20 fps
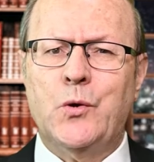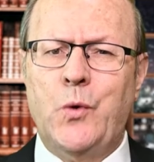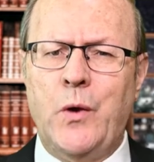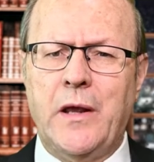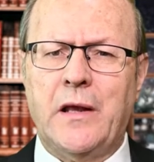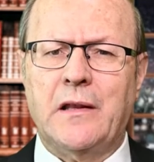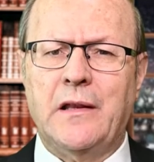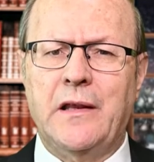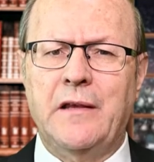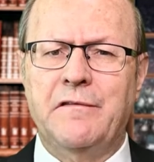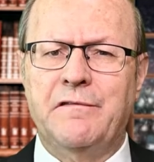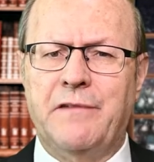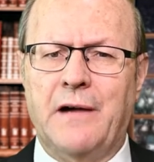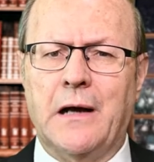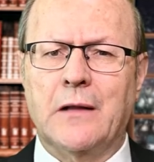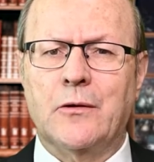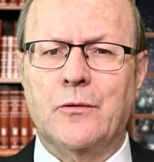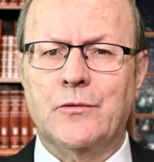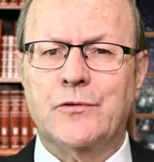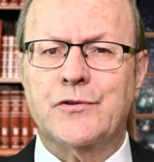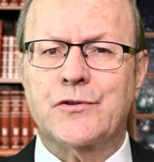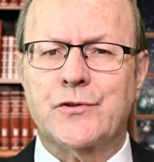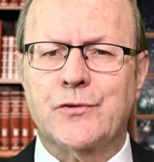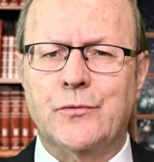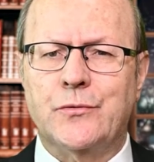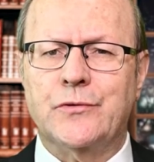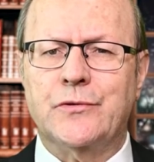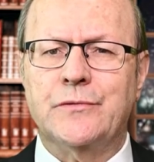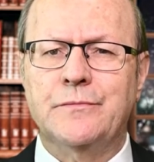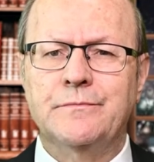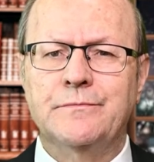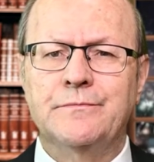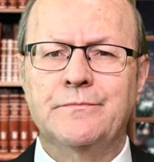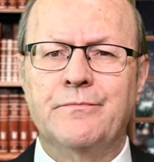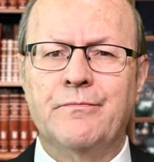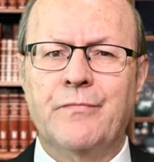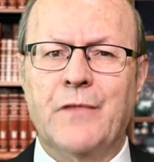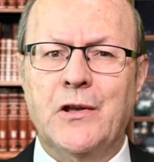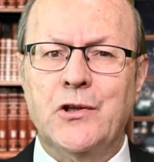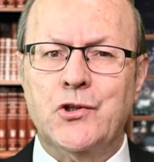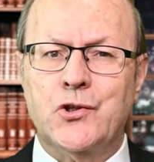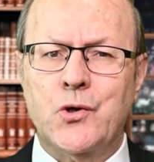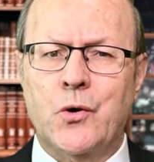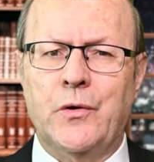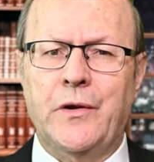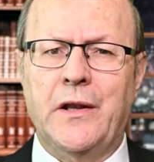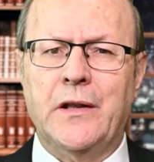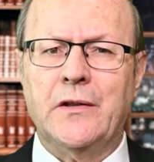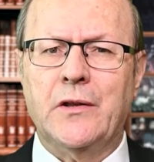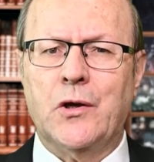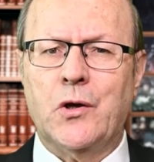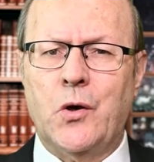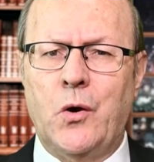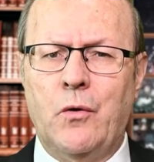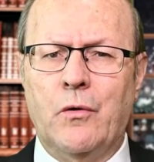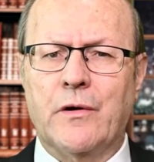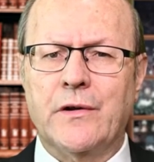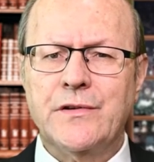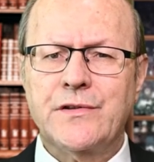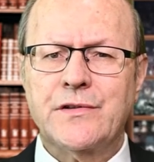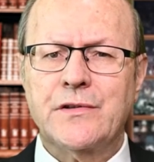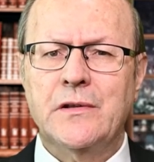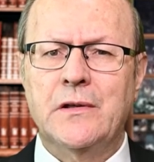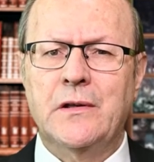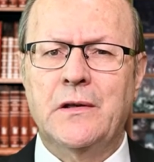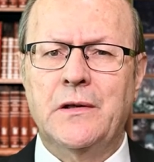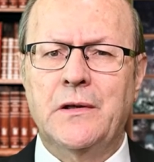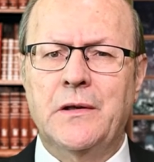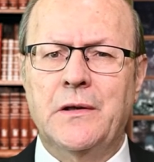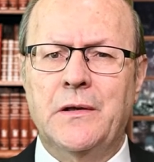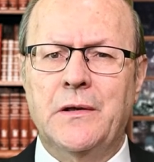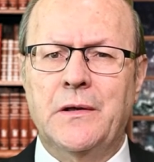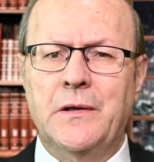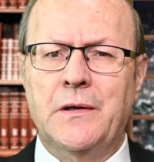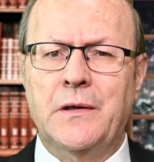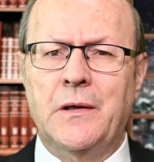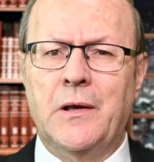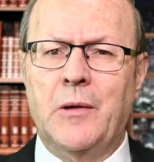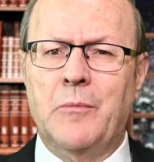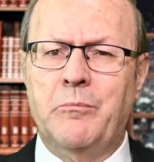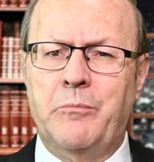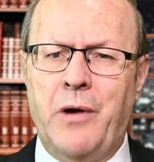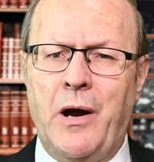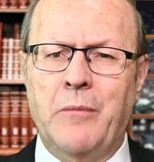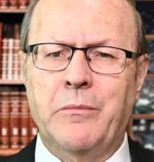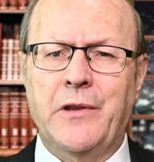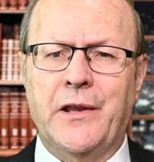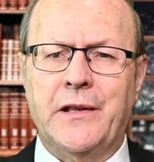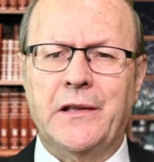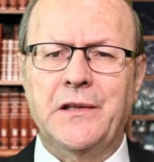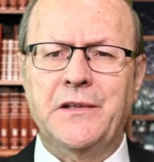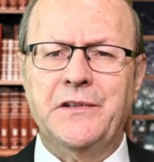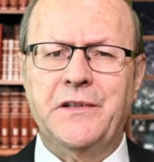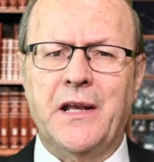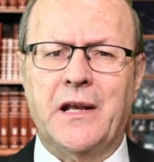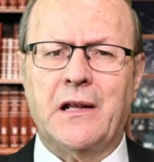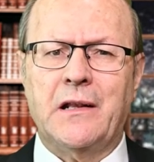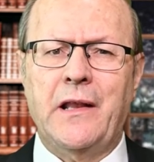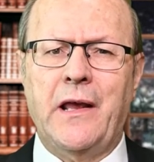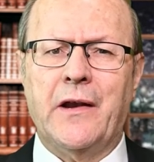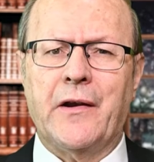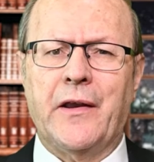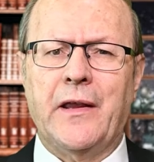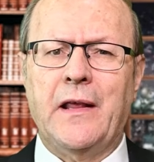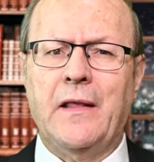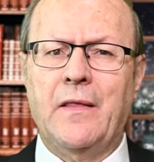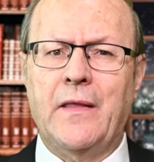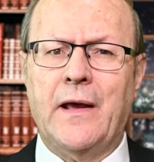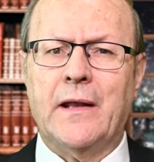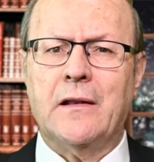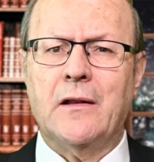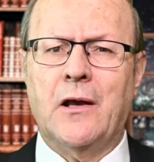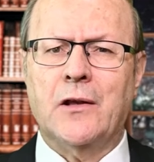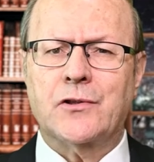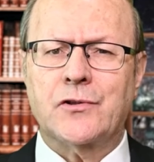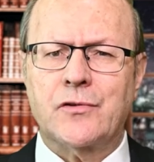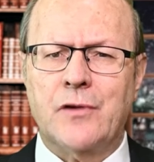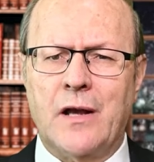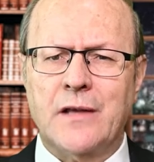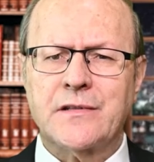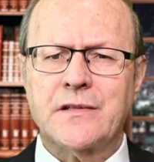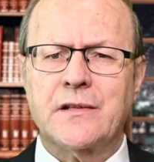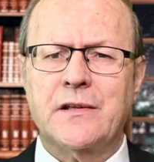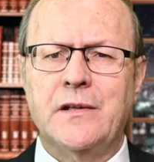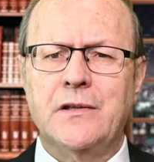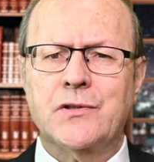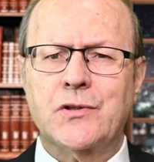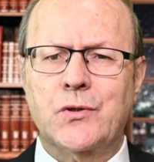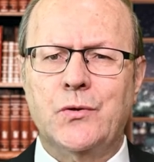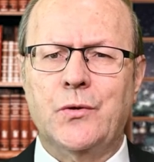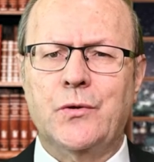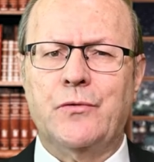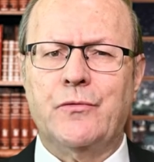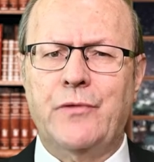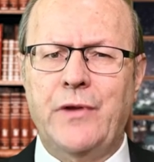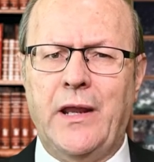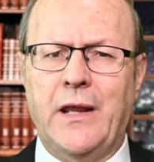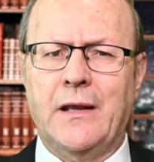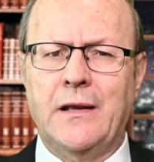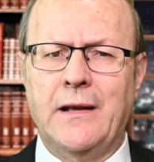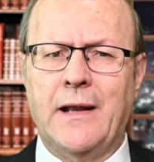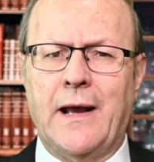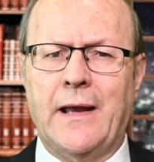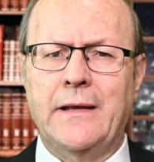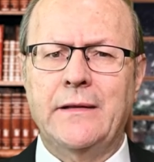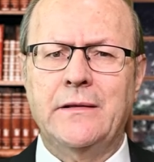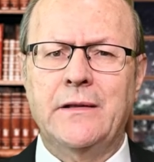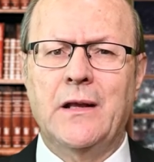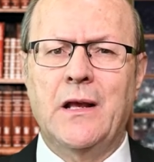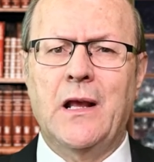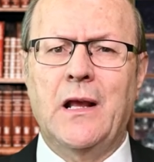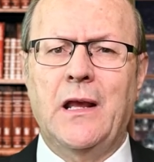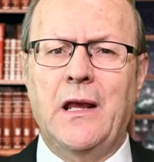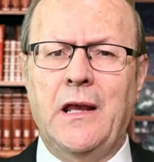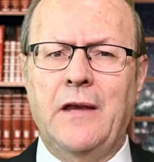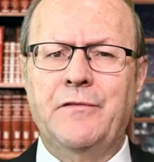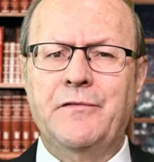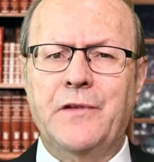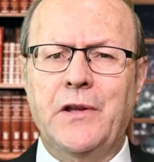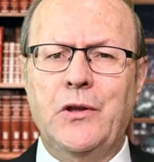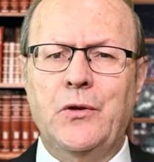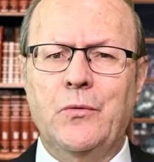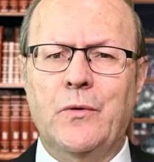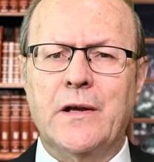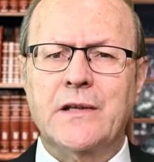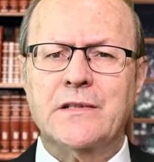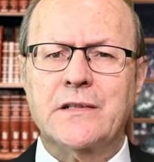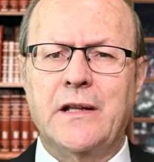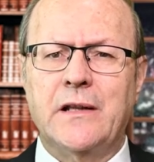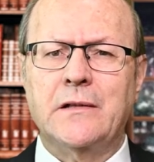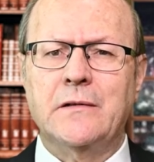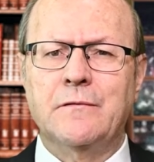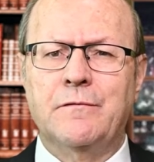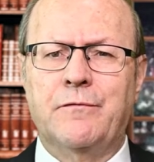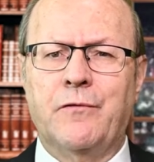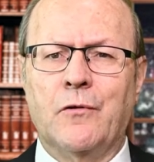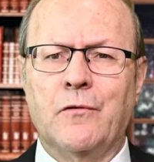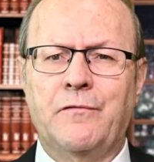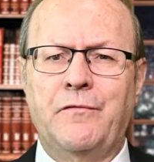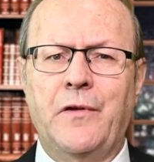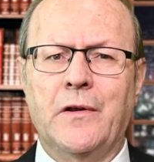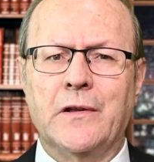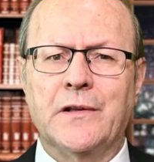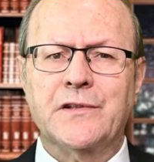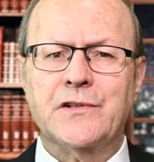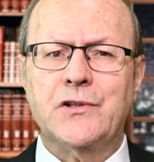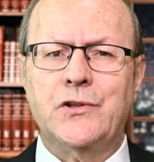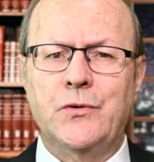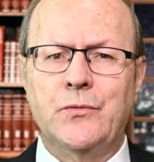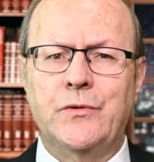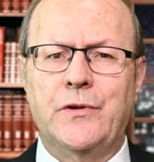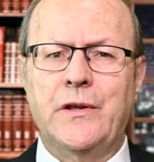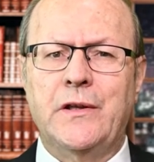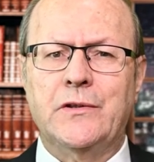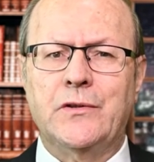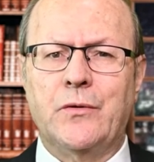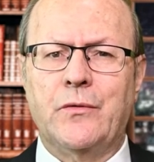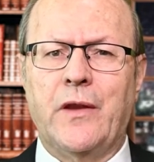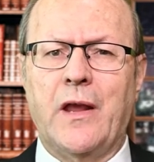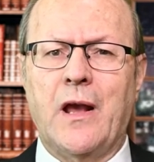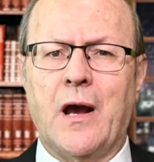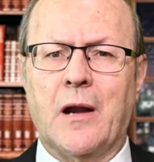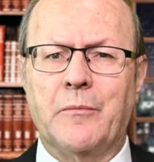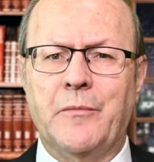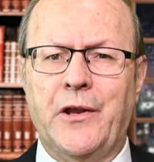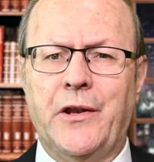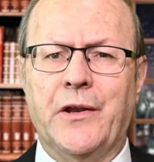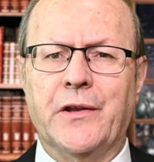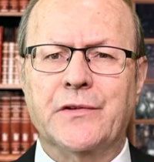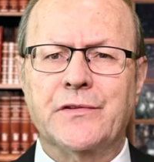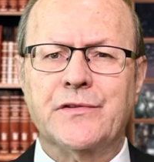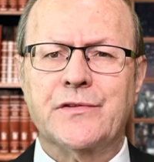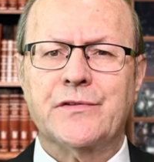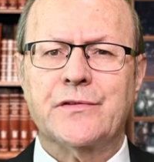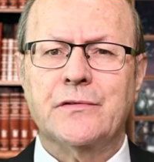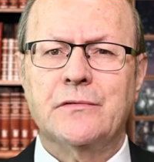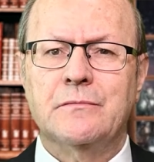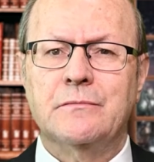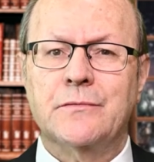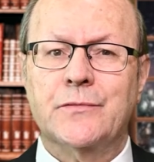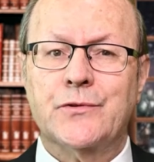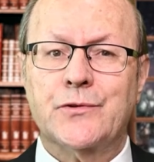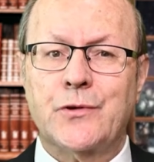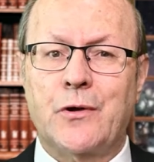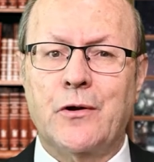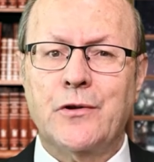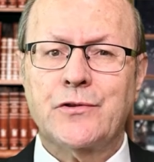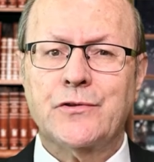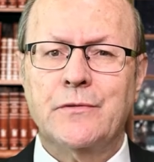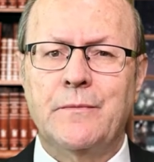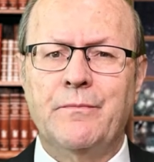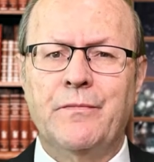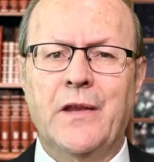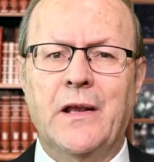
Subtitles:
quickly followed suit, joining the chorus, publicly declaring that atrocities could reignite if the U.S. didn't fulfill its duty to the Armenians. Source: